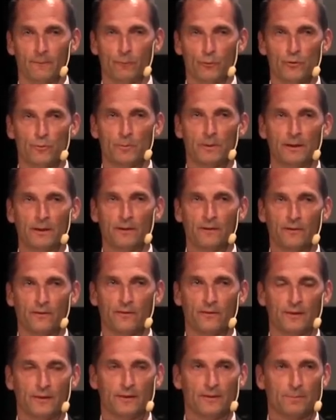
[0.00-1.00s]
Which
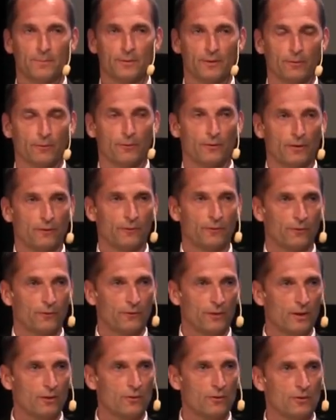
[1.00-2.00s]
means that the producer
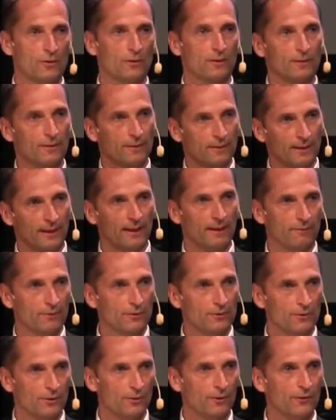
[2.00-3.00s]
association have
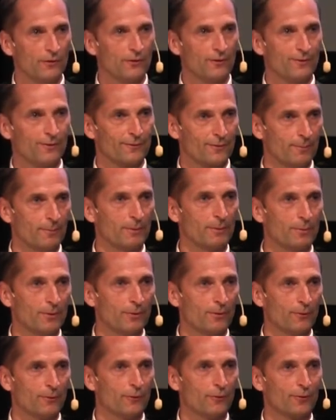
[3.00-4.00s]
the task from the
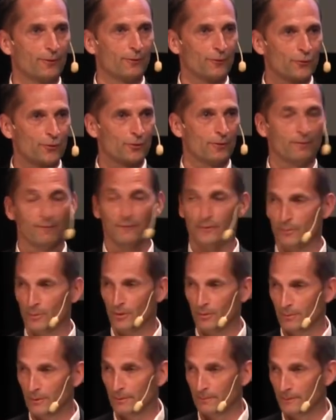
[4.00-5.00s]
producer, solve the
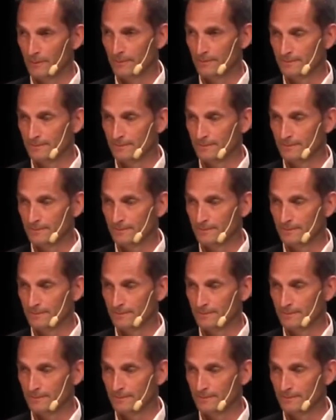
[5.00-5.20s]
problem.